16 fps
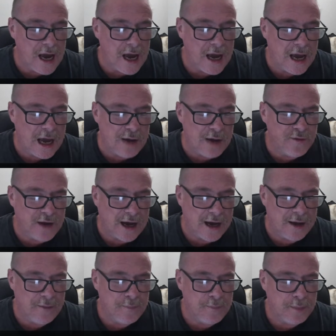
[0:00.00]

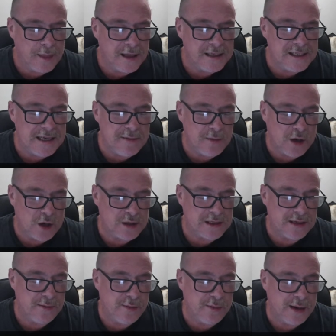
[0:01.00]
AFCA, Tim Goss
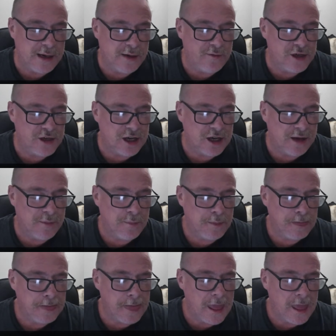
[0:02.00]
and Peter Fisher,
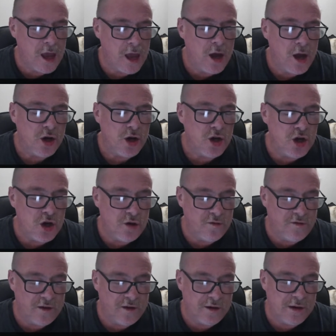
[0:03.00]
knew
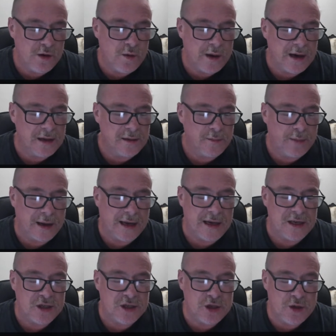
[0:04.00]
very well back
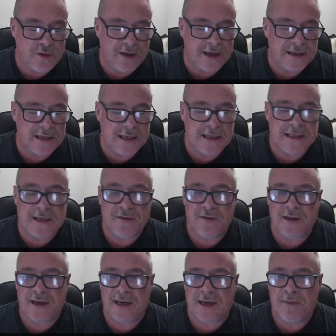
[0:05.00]
in
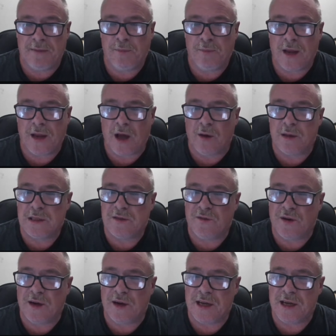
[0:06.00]
2017 I was
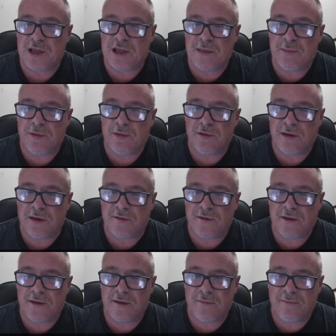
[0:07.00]
financially
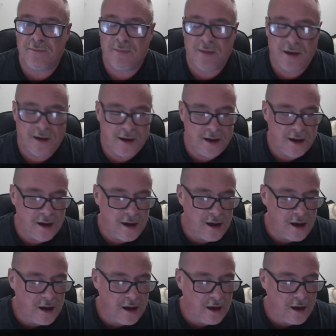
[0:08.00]
bereft.
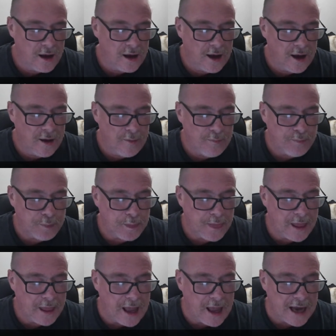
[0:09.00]
And
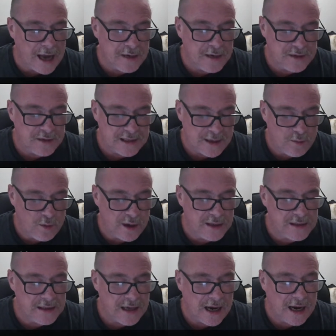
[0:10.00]
if
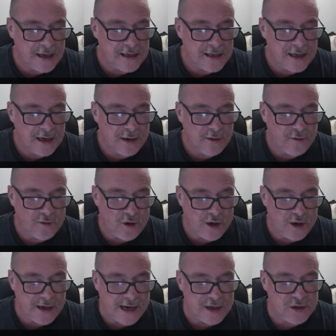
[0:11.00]
someone's under
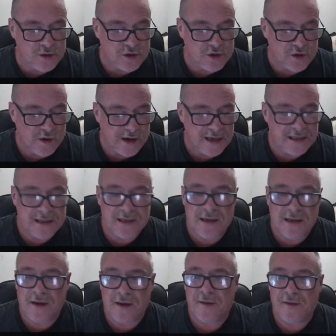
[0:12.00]
financial duress,
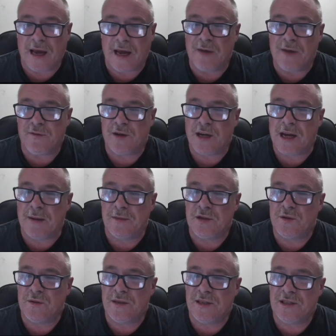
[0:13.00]
they have to come
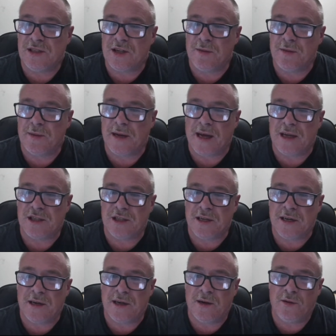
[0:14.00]
to a
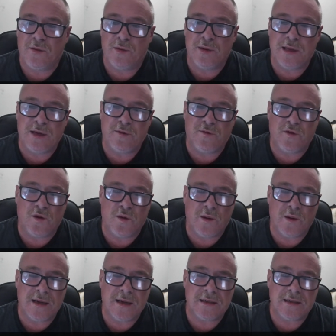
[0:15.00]
determination within 4
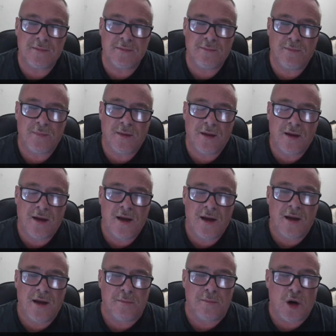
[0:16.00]
weeks.
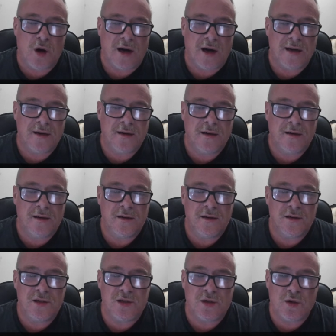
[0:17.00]
Mine
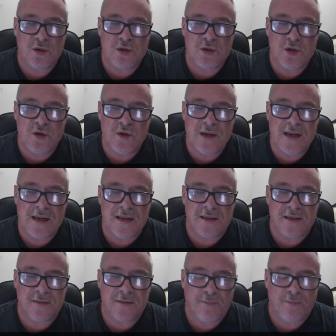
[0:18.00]
took 2
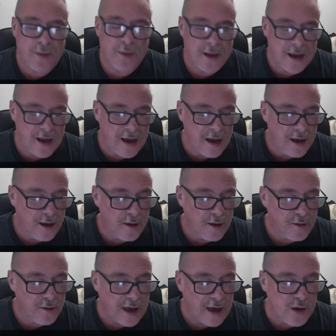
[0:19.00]
years.
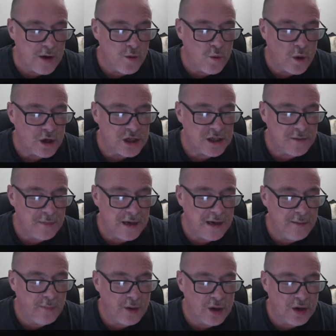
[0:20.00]
They watched me
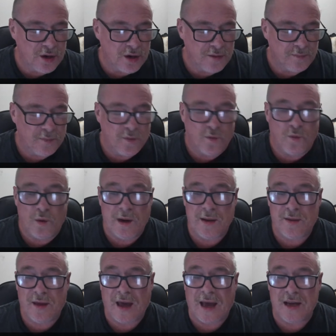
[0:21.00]
burn
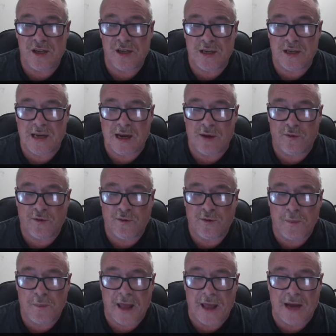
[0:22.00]
with HCF
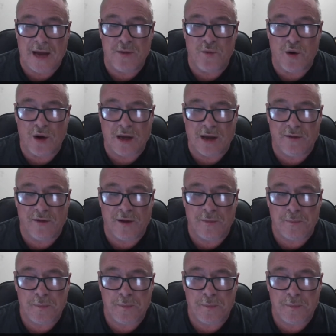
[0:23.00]
and WorkCover,